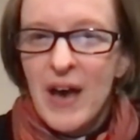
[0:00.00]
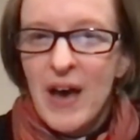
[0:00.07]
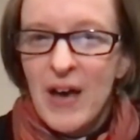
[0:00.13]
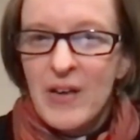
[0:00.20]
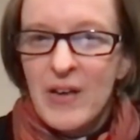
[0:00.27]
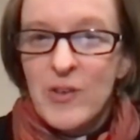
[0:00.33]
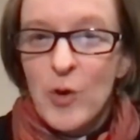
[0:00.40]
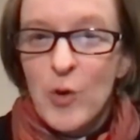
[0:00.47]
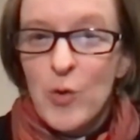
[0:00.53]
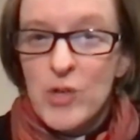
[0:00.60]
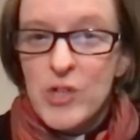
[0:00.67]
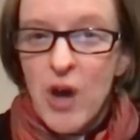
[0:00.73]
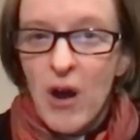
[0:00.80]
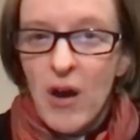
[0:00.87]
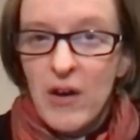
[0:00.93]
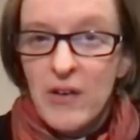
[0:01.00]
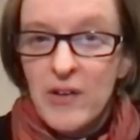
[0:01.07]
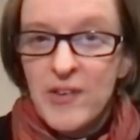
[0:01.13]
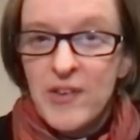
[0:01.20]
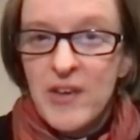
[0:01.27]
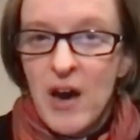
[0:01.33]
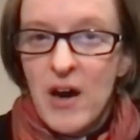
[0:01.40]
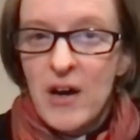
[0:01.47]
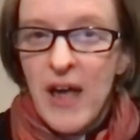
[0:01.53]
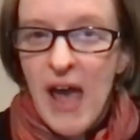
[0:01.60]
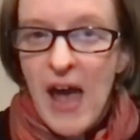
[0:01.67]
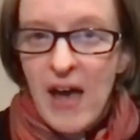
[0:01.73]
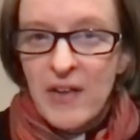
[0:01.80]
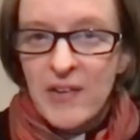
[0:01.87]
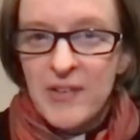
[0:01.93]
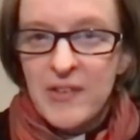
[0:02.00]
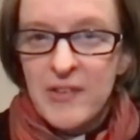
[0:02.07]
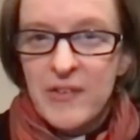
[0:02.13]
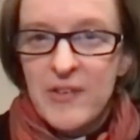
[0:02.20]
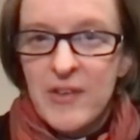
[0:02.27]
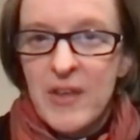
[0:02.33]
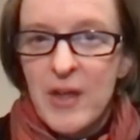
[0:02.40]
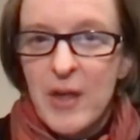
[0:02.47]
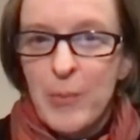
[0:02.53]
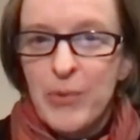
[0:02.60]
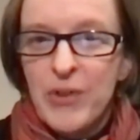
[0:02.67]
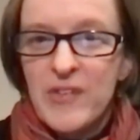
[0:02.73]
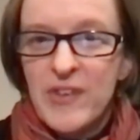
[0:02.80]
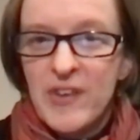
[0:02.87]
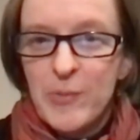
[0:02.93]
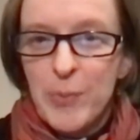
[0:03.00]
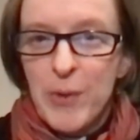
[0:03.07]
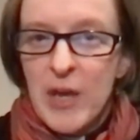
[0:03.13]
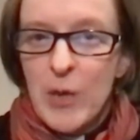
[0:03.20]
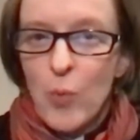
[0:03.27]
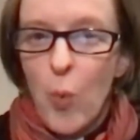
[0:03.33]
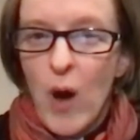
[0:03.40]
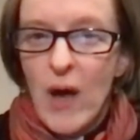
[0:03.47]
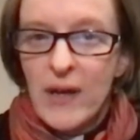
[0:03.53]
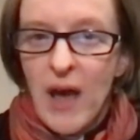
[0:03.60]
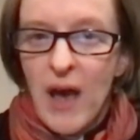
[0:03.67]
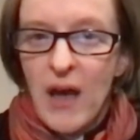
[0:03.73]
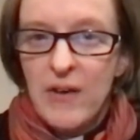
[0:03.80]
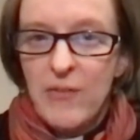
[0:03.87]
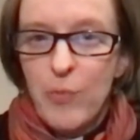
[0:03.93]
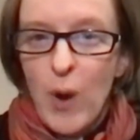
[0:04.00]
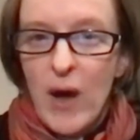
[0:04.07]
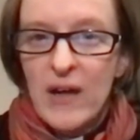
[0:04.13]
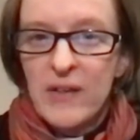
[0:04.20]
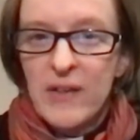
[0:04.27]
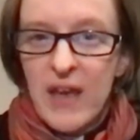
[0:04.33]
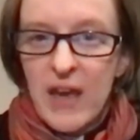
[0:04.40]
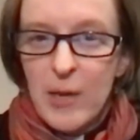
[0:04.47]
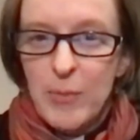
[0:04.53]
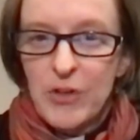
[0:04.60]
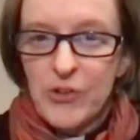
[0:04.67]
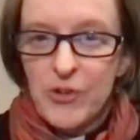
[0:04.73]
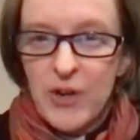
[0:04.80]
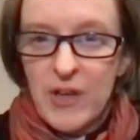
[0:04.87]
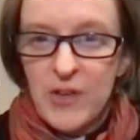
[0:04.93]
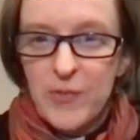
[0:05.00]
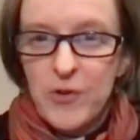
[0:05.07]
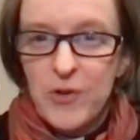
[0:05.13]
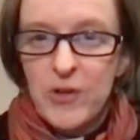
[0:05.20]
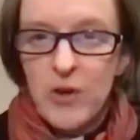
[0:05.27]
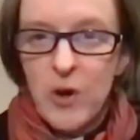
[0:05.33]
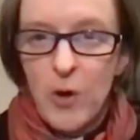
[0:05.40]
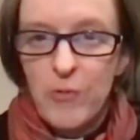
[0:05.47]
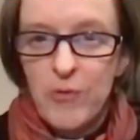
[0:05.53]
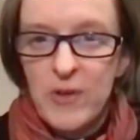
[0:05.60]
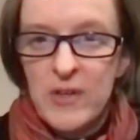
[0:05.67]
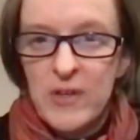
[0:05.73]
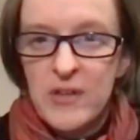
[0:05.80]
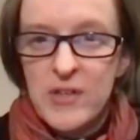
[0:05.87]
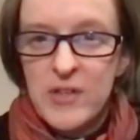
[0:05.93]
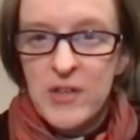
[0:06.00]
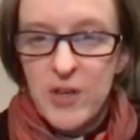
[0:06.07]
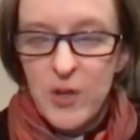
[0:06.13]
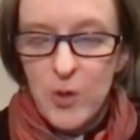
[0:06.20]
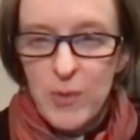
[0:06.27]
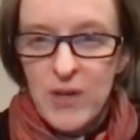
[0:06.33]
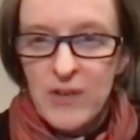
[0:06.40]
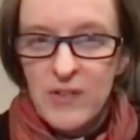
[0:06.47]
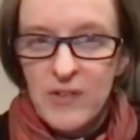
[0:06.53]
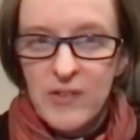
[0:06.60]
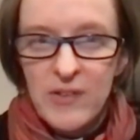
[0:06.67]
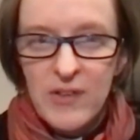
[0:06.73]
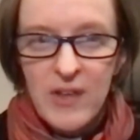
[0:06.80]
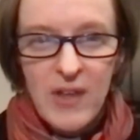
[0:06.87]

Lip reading: So Charles Young asks, please explain what kind of wild animal transferred COVID to humans.